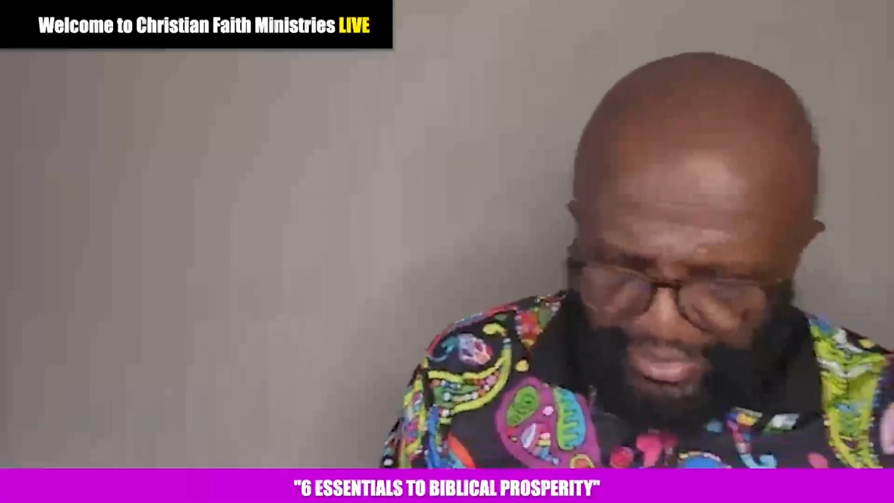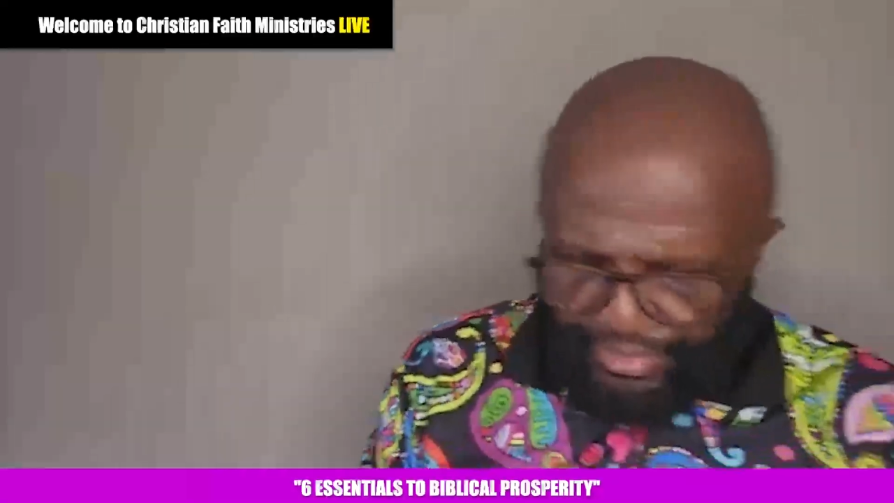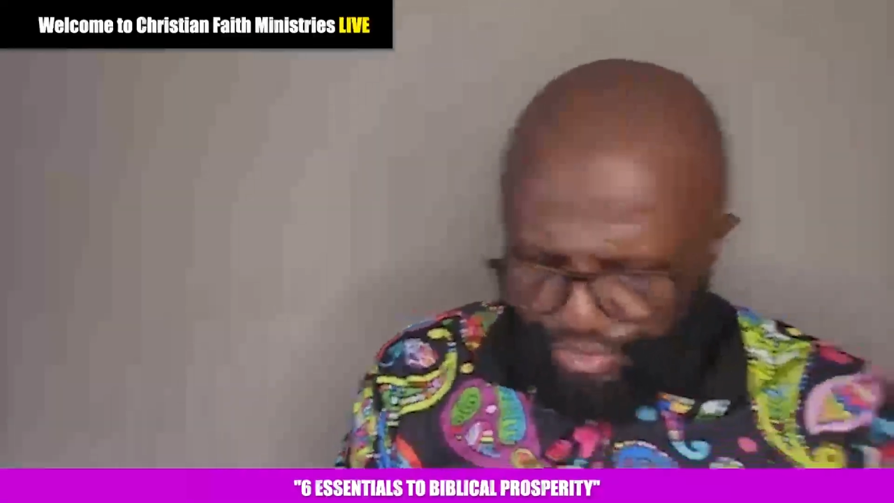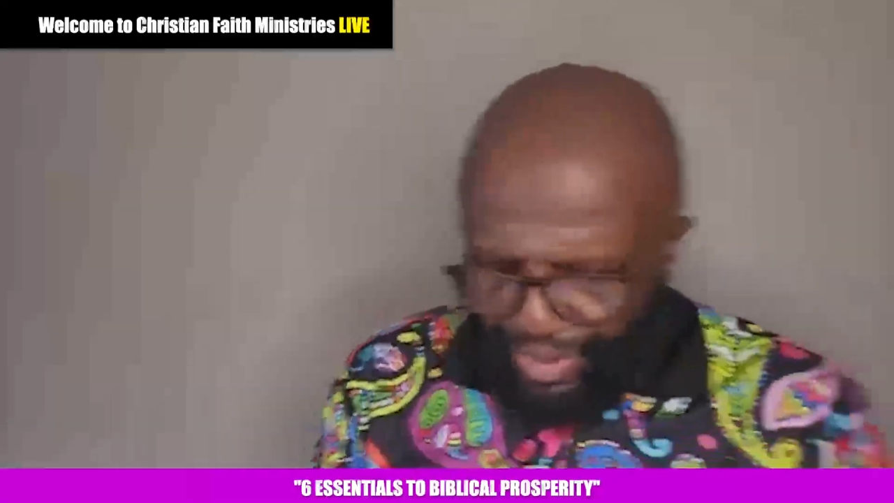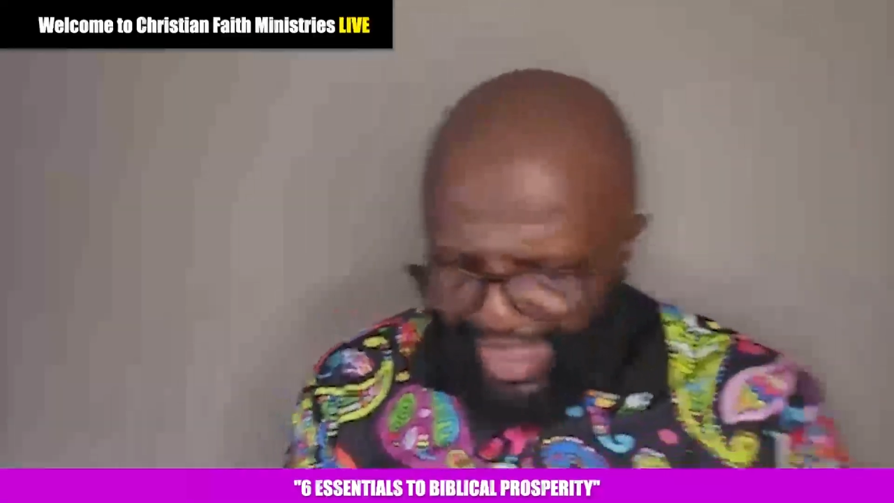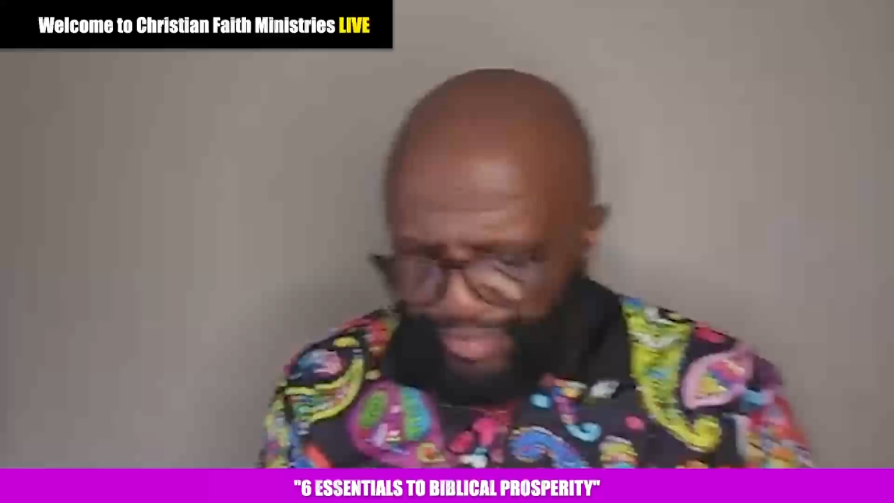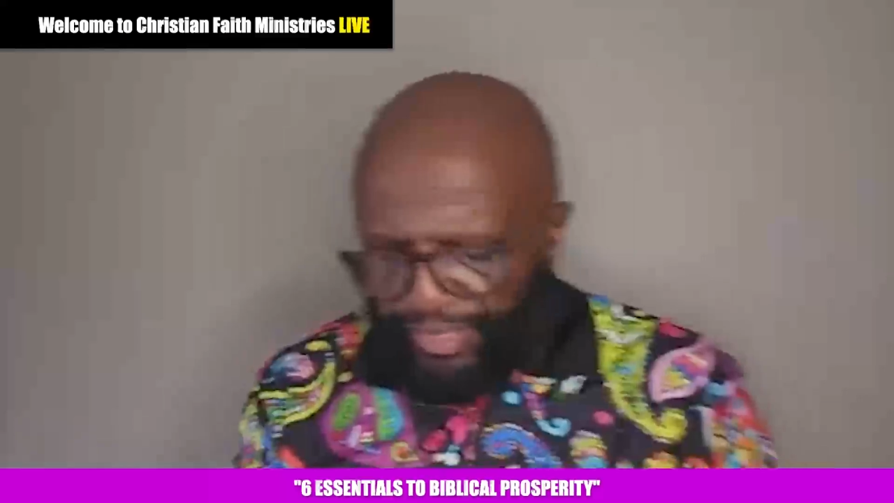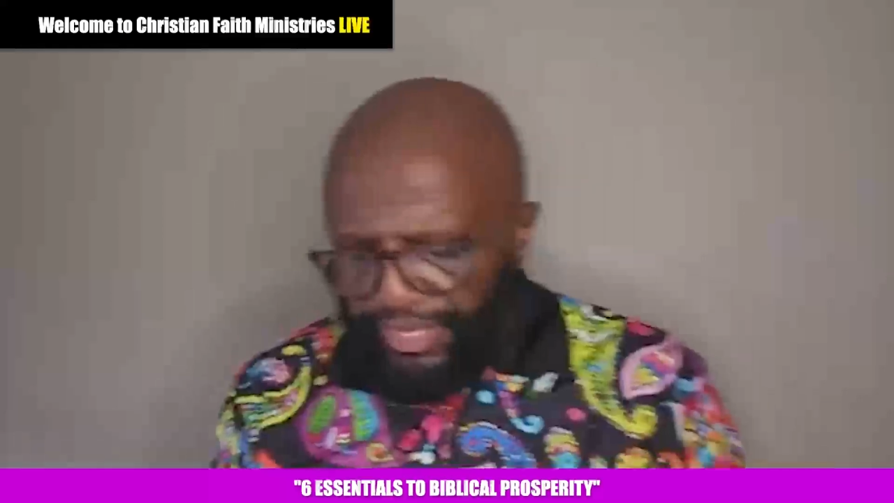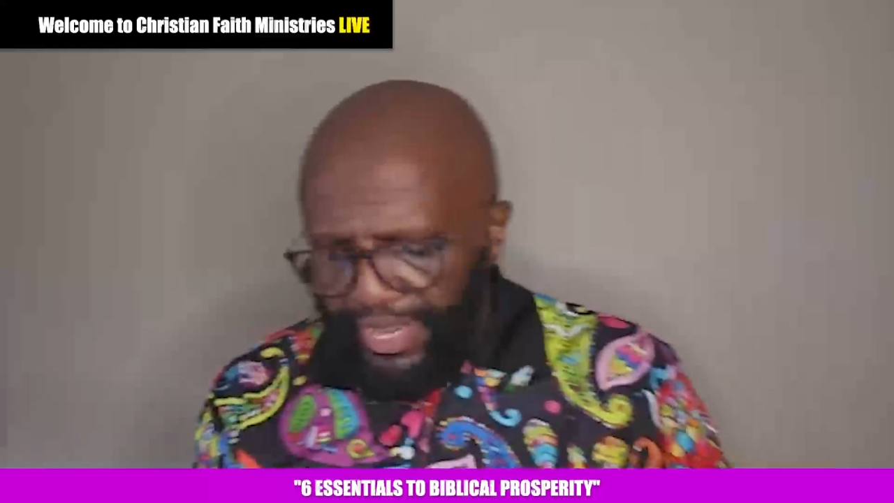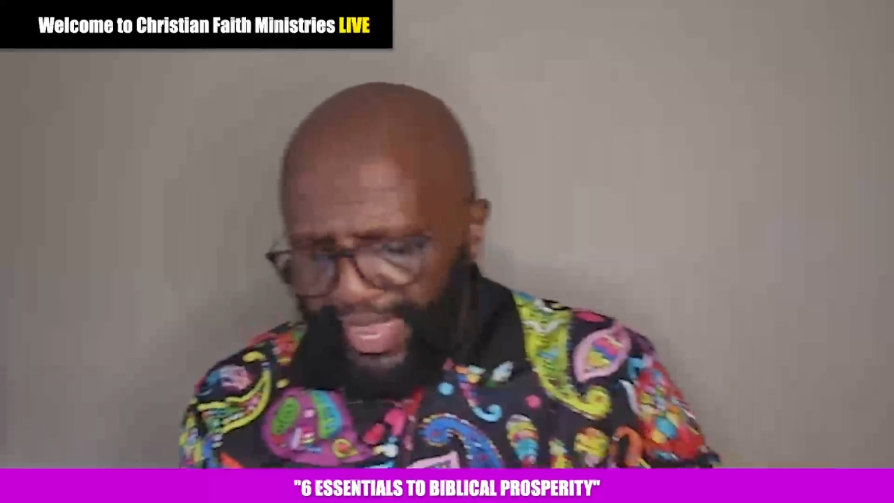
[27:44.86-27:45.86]
and try
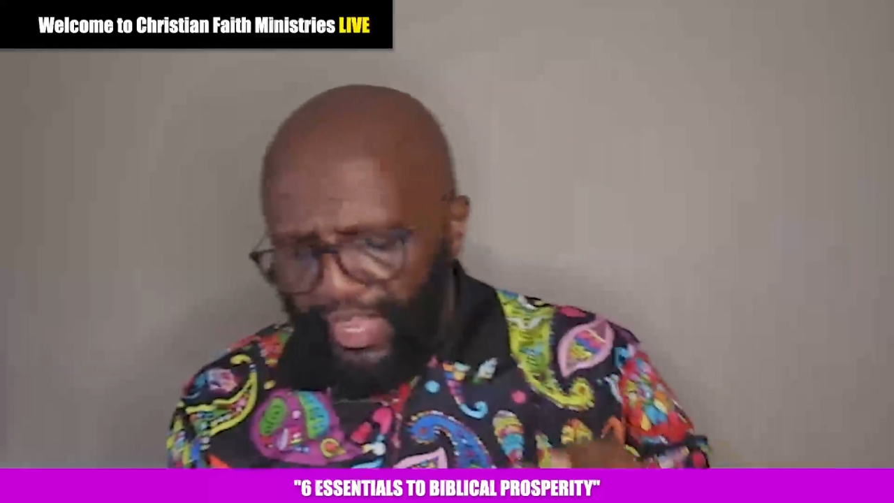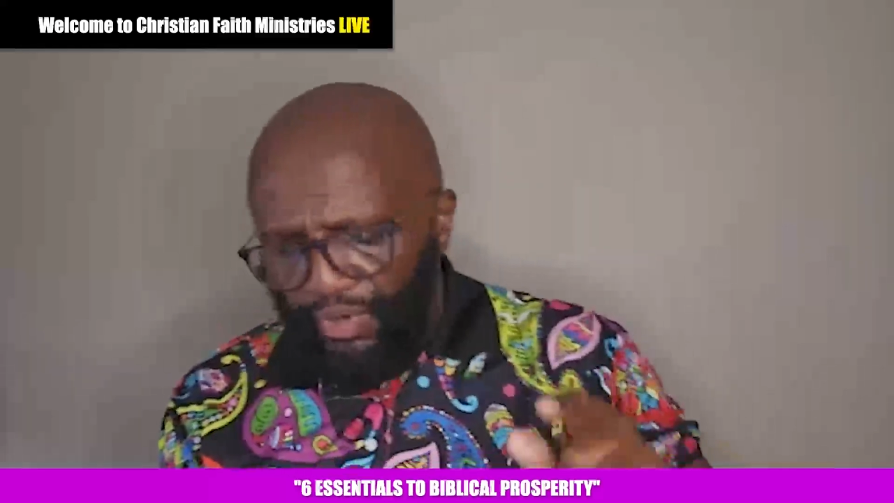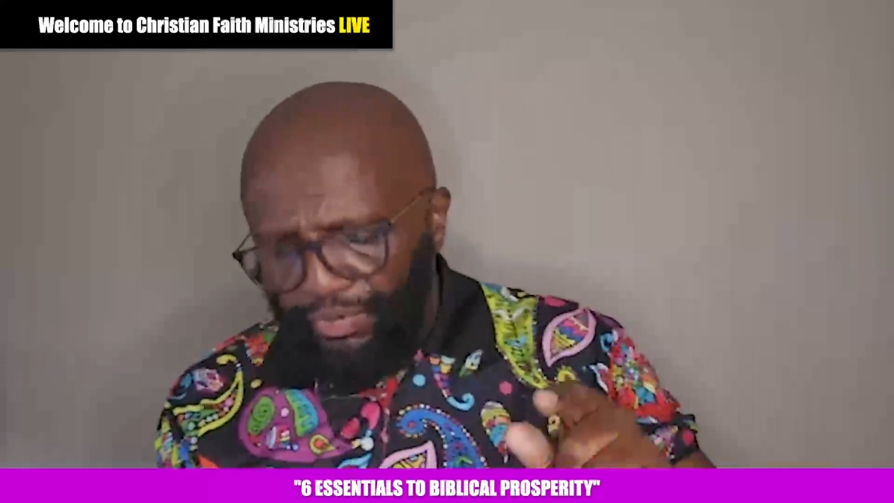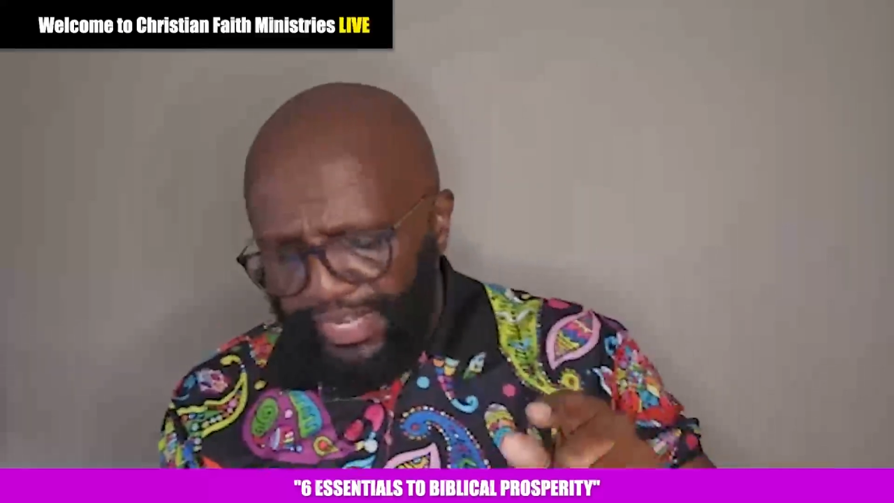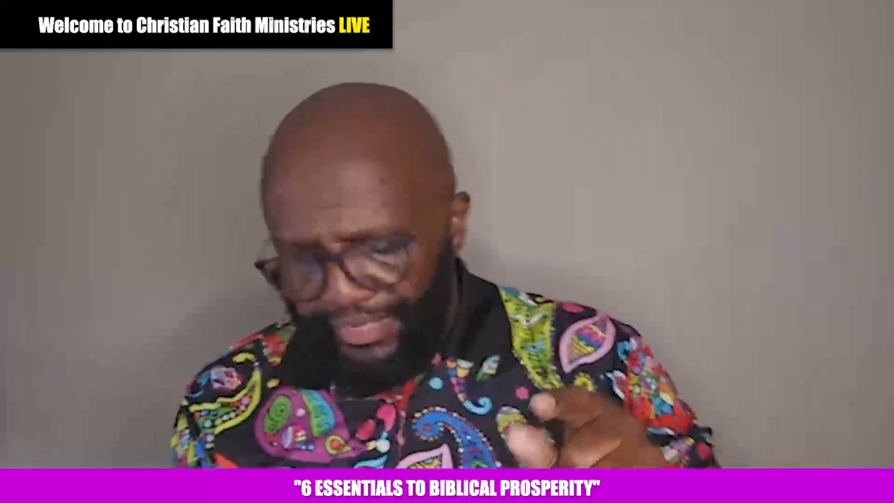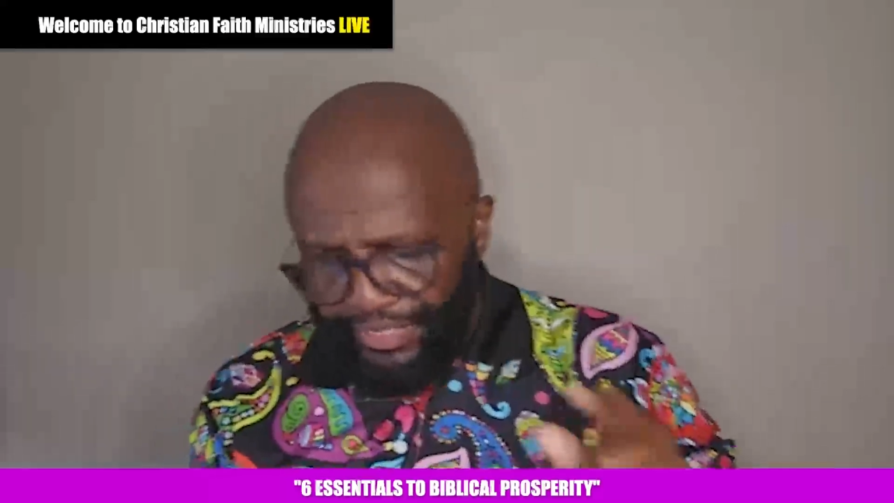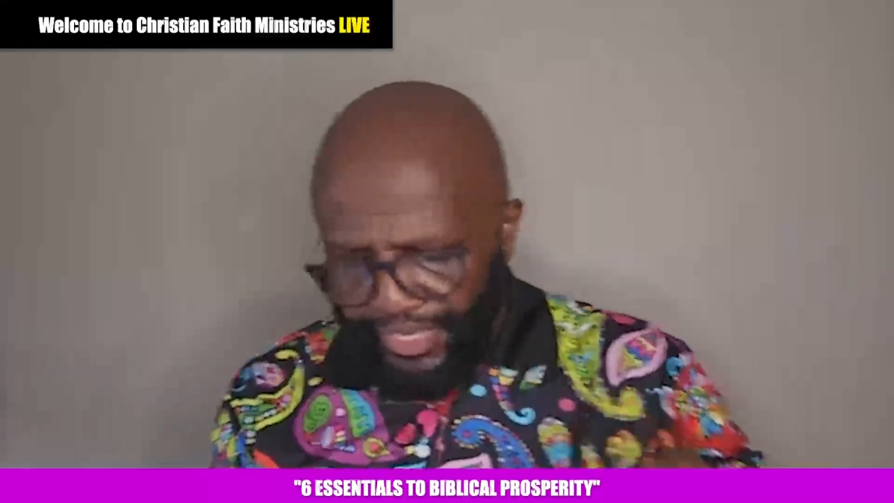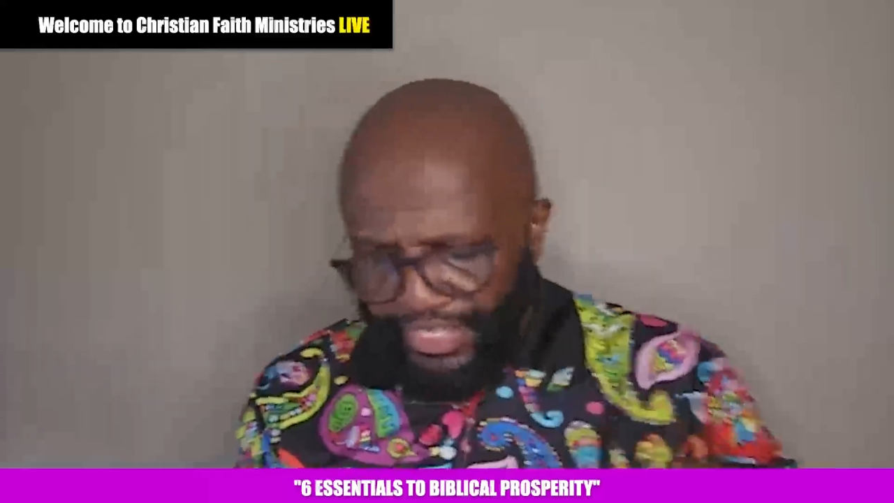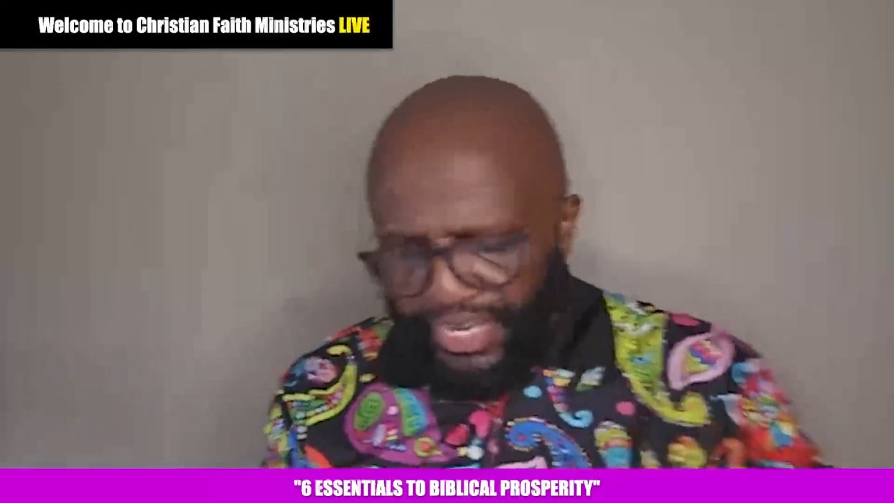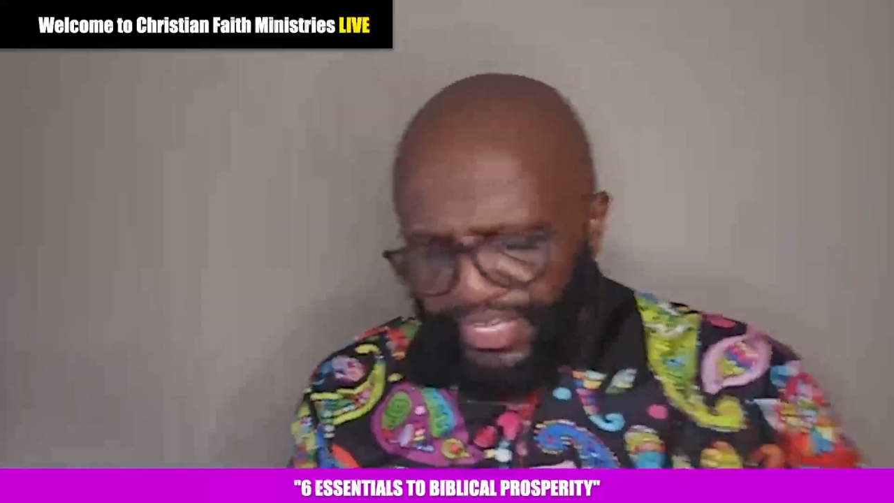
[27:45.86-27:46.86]
me now in
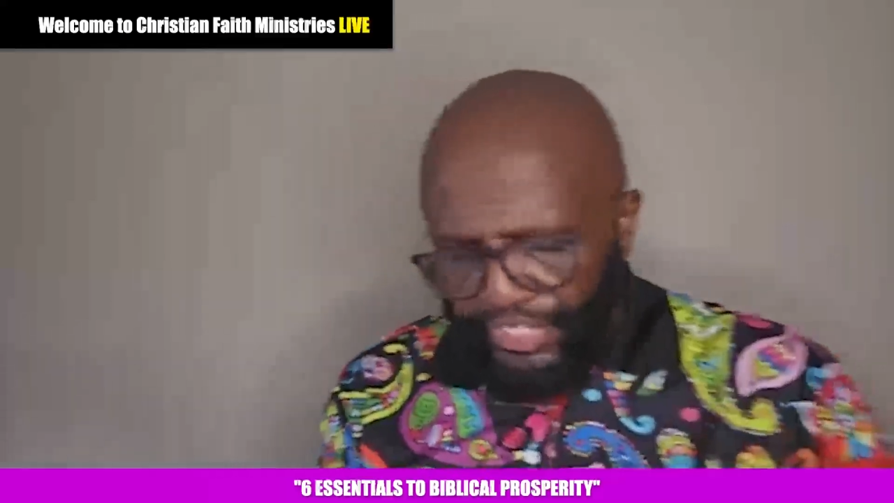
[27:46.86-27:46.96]
this,